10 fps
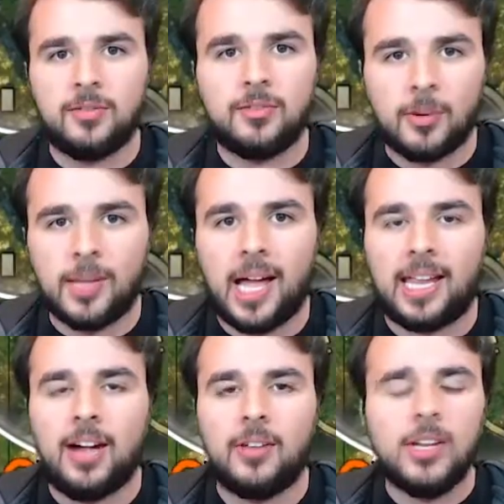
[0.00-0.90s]
for
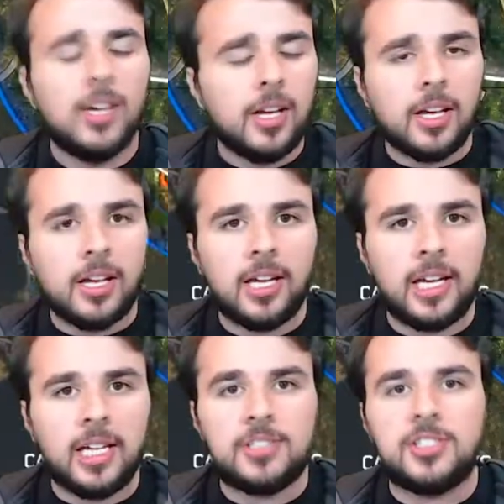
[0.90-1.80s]
Blackout.
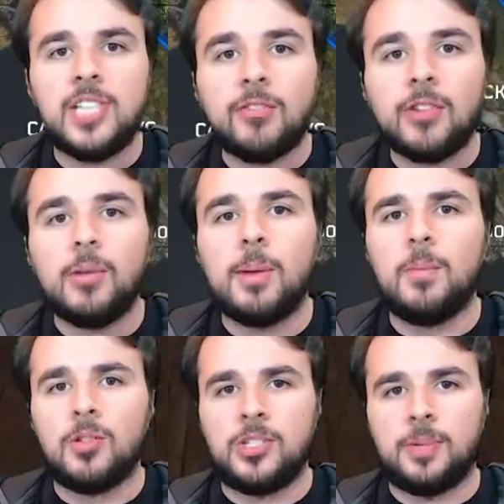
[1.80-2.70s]
It's different with
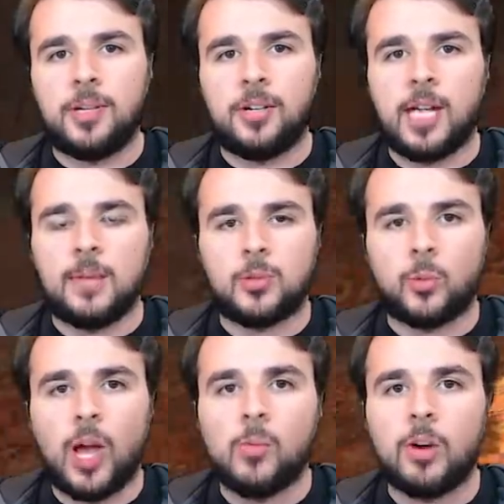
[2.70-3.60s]
multiplayer games,
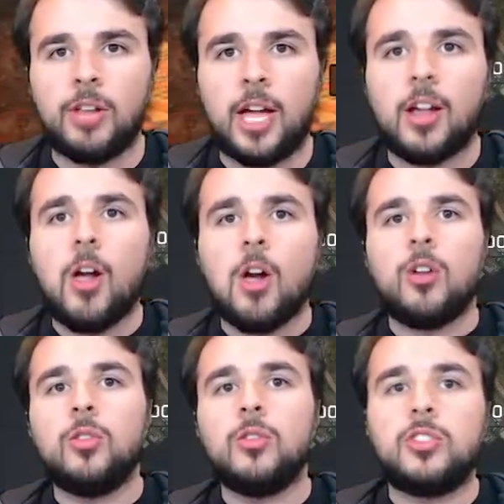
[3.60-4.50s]
right? Where, like,
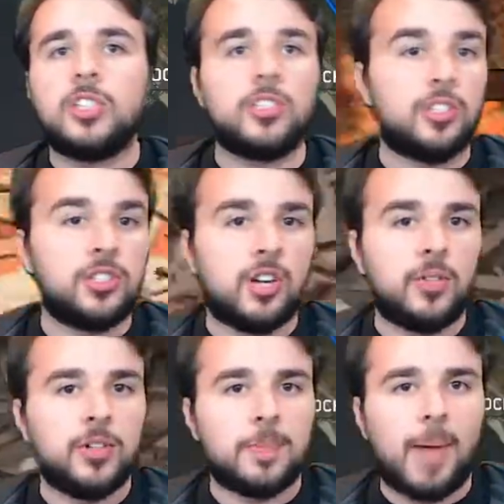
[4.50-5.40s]
60 hertz
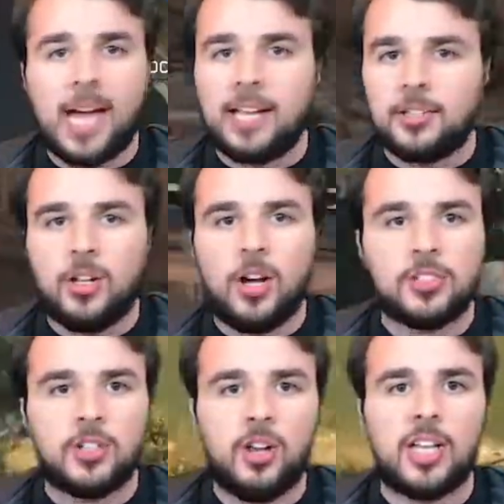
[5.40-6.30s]
servers, package loss, all